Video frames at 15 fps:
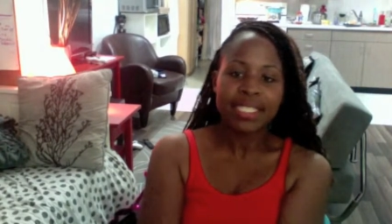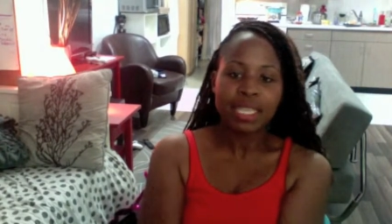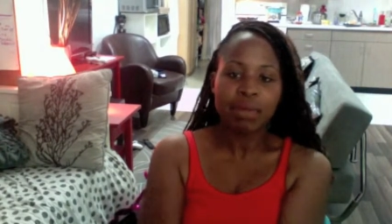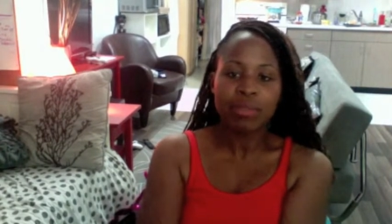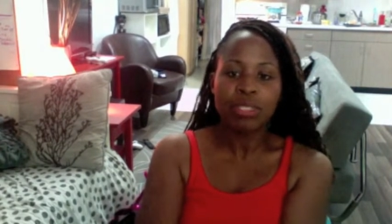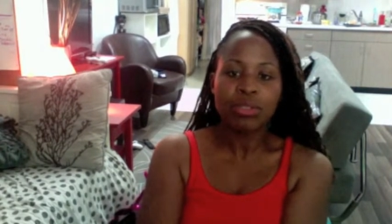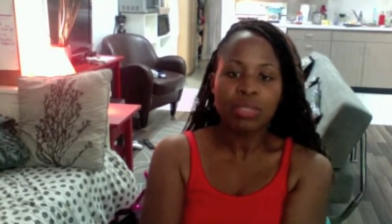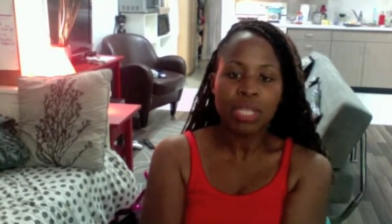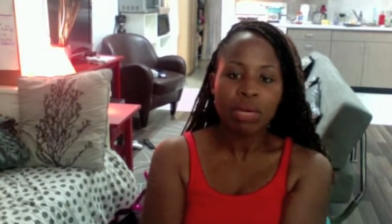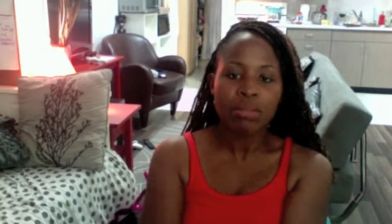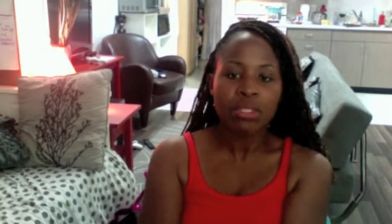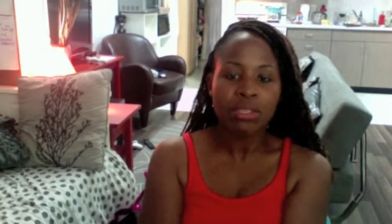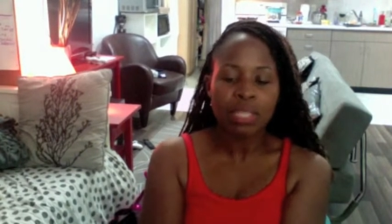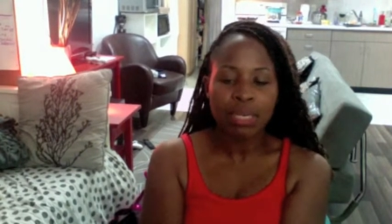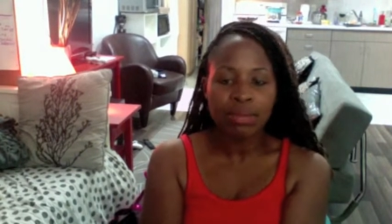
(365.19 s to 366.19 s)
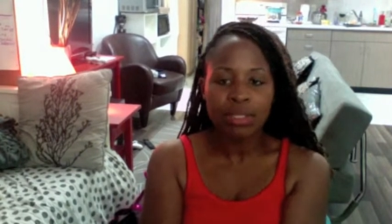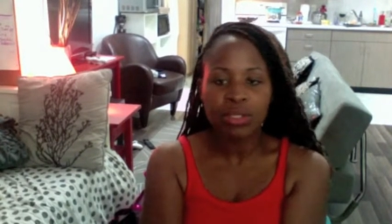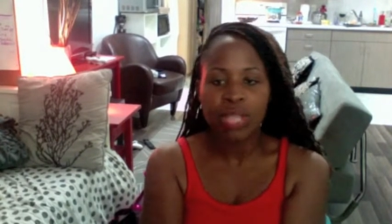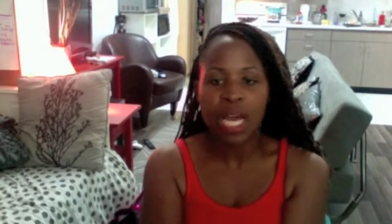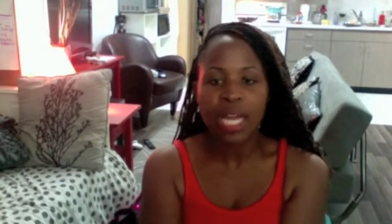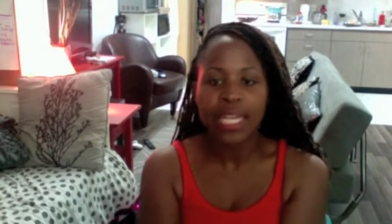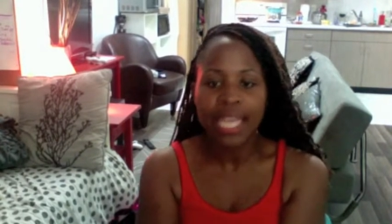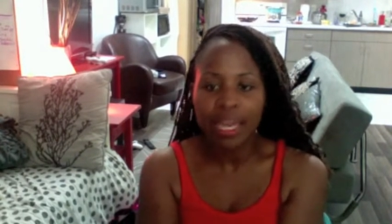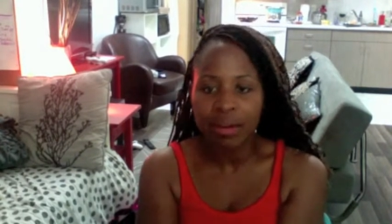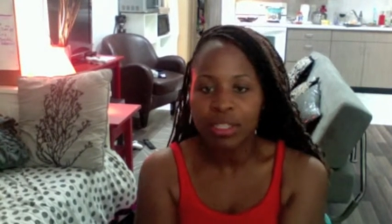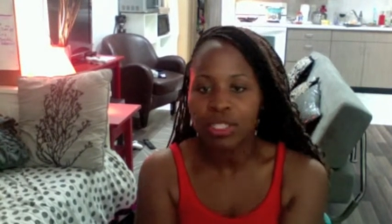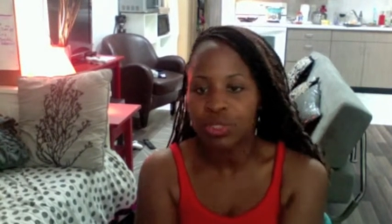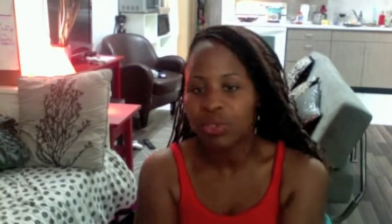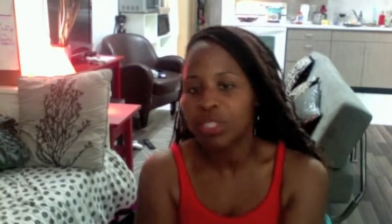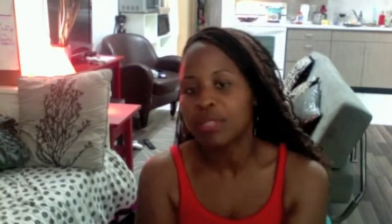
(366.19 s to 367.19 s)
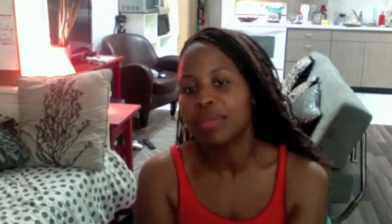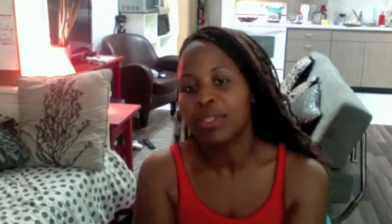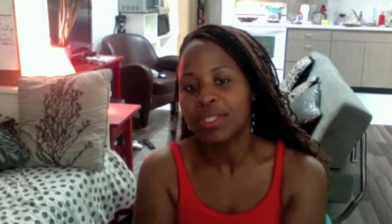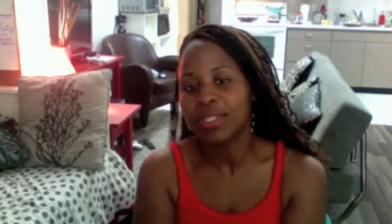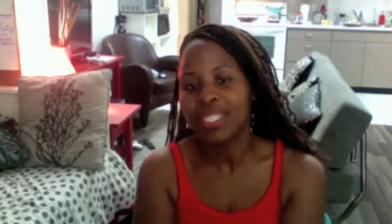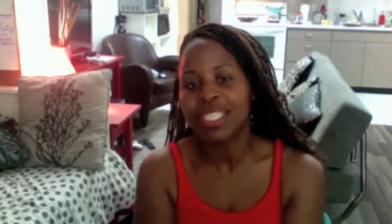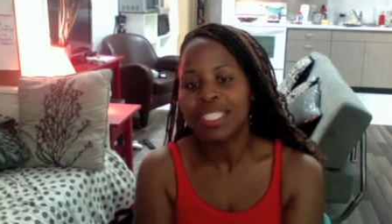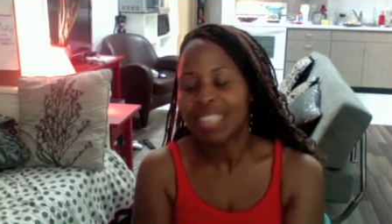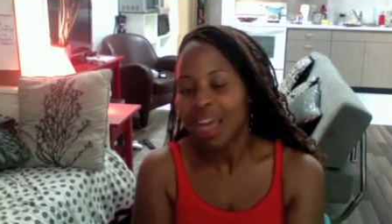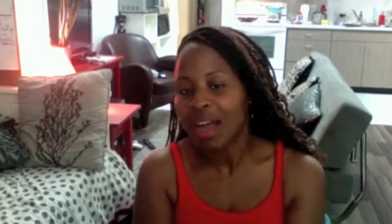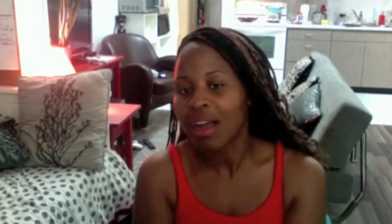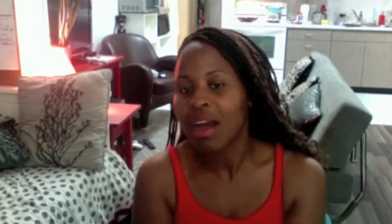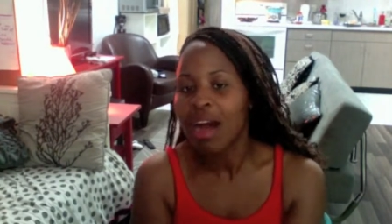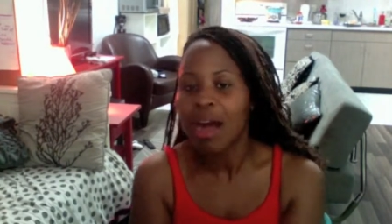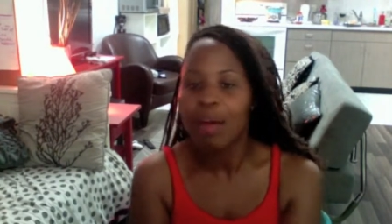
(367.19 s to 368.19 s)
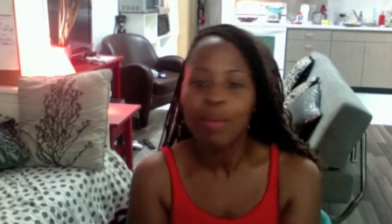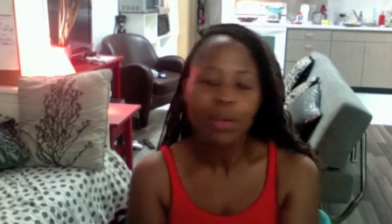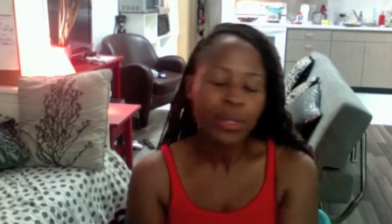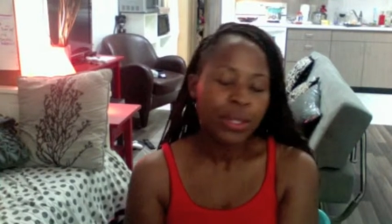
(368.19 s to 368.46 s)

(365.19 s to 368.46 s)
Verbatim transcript: www.karenjewelsmusic.com.